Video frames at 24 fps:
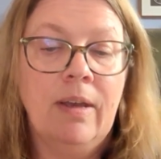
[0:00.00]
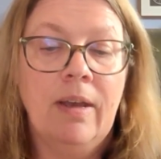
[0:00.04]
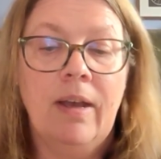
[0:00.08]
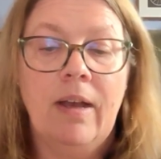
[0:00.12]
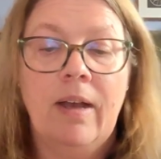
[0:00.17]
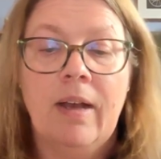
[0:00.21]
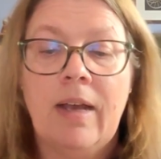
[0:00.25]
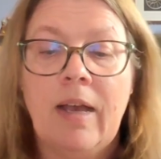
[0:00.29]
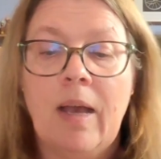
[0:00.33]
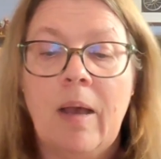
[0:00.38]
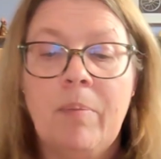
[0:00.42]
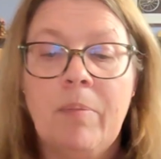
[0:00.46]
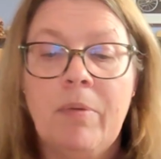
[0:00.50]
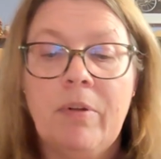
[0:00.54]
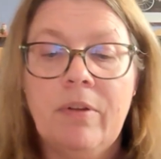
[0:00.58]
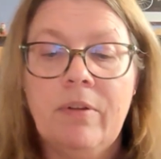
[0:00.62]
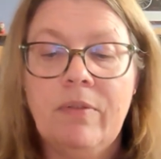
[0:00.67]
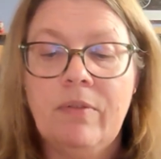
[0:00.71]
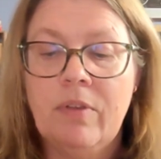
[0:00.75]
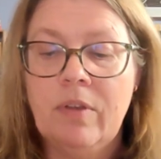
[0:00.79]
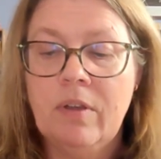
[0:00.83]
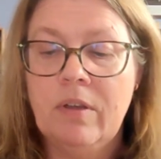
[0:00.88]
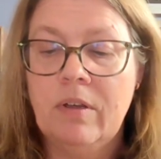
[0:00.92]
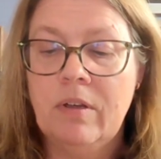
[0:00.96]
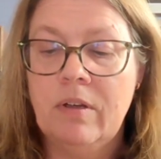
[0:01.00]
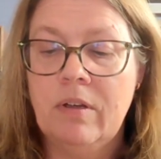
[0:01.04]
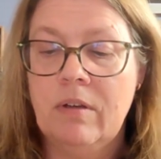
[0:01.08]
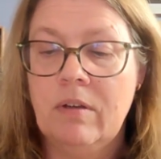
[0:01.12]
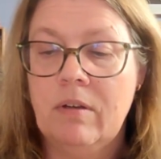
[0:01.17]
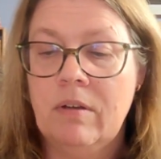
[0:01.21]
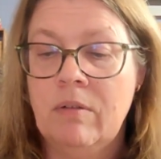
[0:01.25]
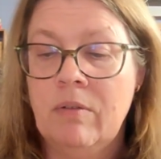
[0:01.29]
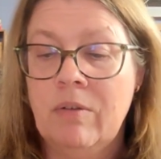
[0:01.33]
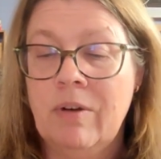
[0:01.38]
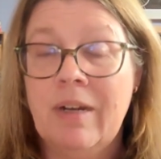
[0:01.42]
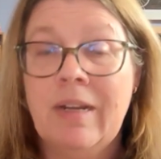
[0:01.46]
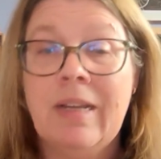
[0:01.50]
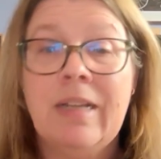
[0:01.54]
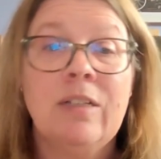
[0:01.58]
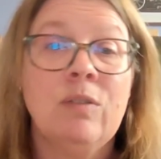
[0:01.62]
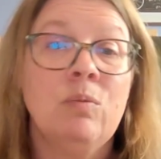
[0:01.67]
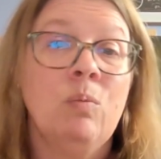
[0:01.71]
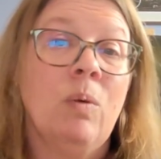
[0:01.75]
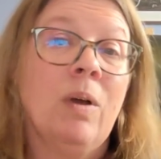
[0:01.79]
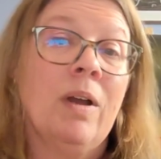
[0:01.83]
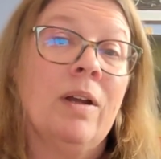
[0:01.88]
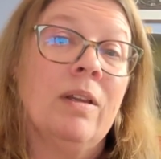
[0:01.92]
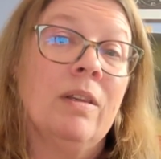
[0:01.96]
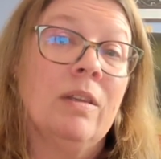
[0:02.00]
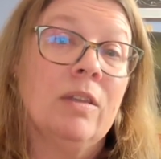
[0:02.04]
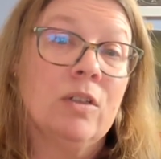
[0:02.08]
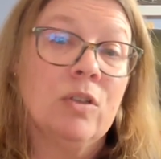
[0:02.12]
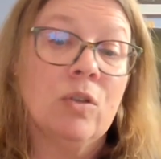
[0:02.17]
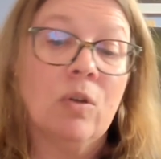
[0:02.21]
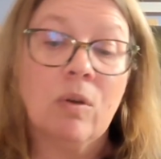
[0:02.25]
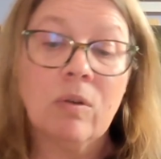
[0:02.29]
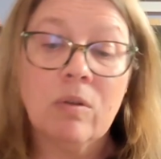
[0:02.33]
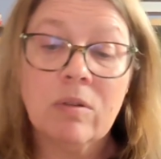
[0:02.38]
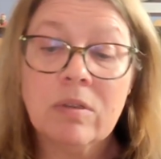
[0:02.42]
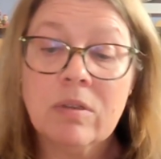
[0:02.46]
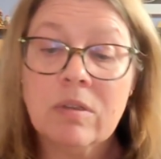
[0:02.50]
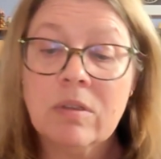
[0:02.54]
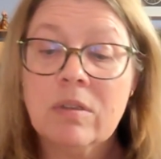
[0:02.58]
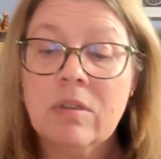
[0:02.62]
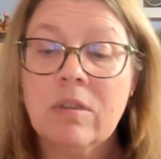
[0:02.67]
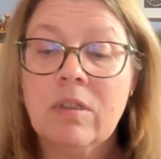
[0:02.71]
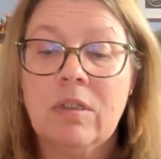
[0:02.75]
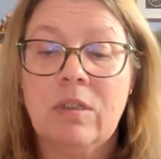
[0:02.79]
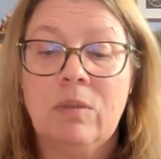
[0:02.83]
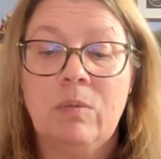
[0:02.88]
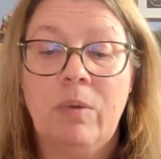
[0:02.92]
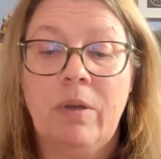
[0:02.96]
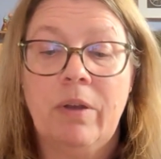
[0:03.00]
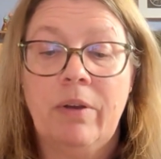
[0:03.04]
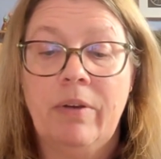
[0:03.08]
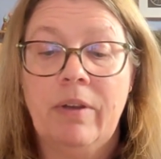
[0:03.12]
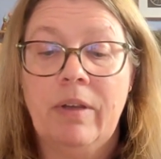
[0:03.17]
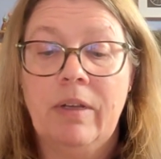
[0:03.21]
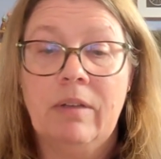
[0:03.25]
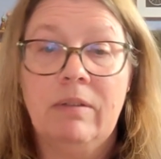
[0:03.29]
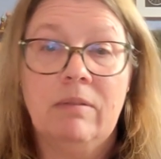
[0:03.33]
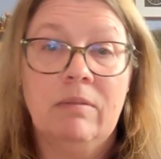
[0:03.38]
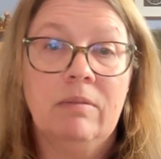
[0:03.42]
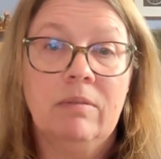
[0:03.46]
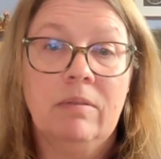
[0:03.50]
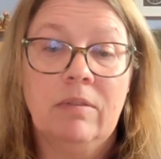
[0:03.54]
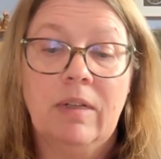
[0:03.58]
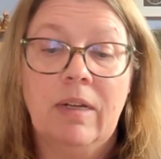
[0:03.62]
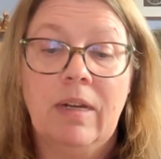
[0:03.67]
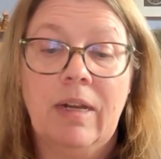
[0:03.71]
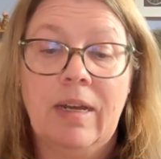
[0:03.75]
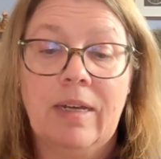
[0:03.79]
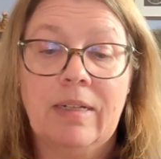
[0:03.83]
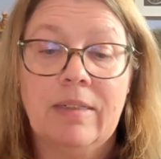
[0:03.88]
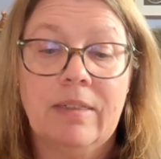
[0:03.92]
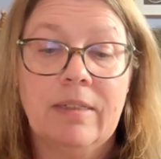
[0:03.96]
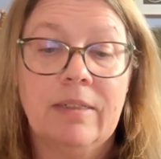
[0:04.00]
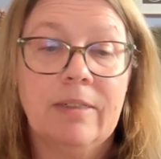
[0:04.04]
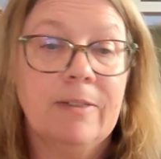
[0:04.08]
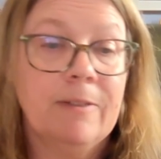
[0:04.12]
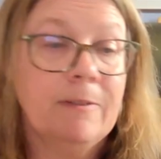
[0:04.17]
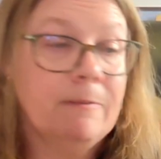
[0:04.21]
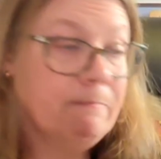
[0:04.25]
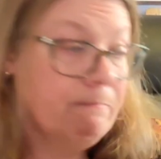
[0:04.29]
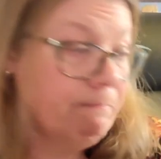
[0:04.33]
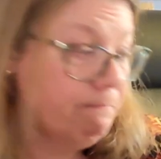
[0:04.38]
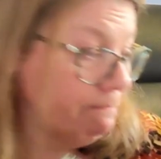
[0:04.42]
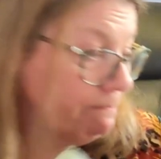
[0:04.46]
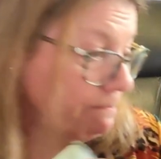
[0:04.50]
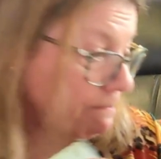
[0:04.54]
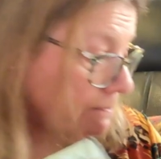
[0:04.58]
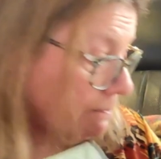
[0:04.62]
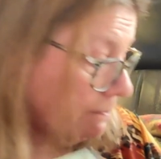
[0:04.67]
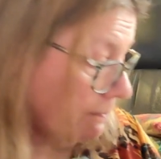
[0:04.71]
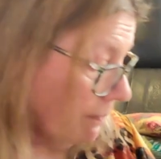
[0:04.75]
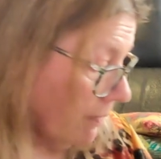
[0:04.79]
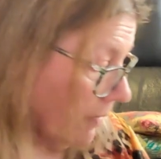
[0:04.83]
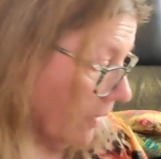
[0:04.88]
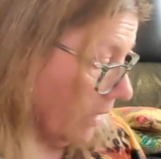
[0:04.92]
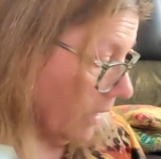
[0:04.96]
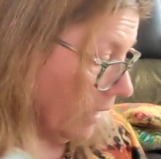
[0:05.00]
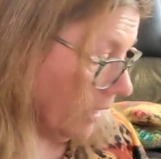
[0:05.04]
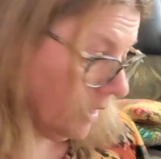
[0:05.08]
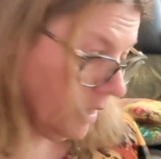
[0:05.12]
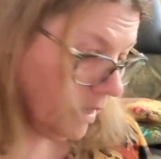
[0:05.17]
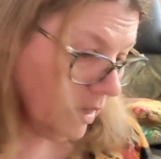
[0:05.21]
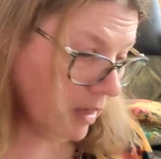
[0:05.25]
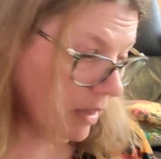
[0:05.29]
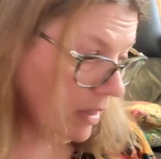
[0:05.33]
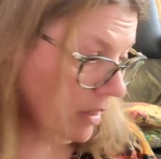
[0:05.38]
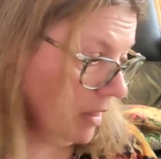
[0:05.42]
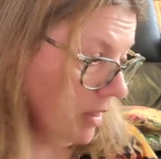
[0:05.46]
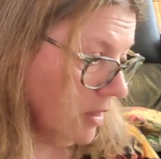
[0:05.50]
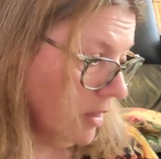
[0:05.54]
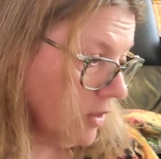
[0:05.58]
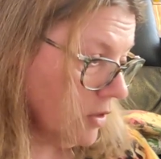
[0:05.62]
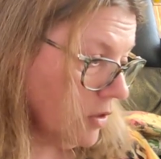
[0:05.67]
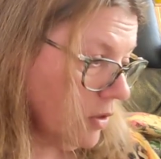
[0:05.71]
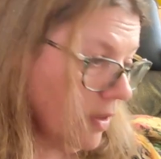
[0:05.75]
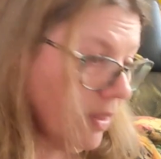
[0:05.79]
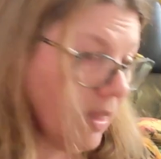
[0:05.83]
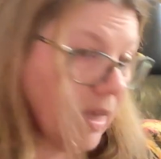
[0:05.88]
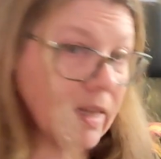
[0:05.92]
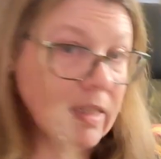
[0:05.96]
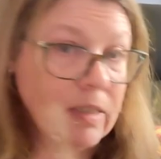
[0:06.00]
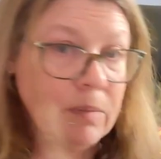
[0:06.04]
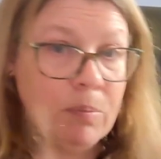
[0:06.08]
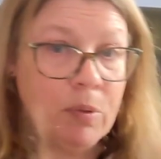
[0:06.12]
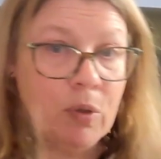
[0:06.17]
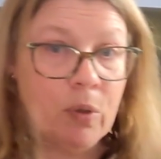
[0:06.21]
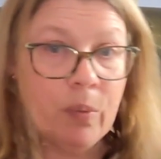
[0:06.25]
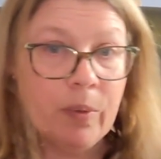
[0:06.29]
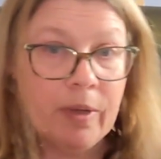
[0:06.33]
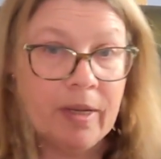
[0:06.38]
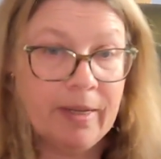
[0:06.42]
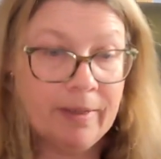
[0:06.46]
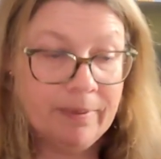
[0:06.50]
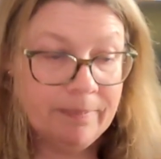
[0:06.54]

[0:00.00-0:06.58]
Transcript: a couple of or at least one of the dogs is wearing glasses. So that's Bluey.